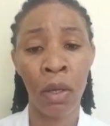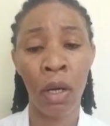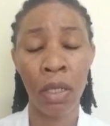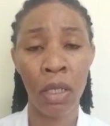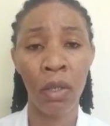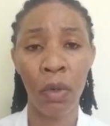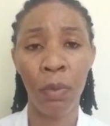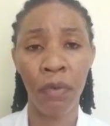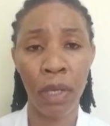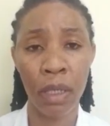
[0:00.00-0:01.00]
Continually
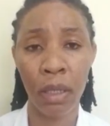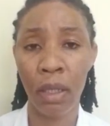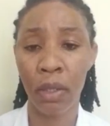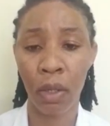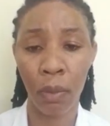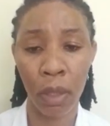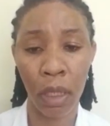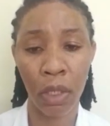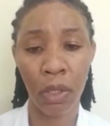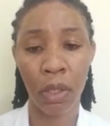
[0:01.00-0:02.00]
preventing these
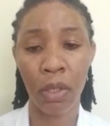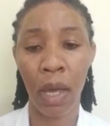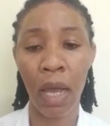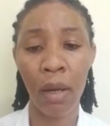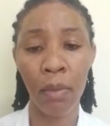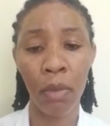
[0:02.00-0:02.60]
complications. So high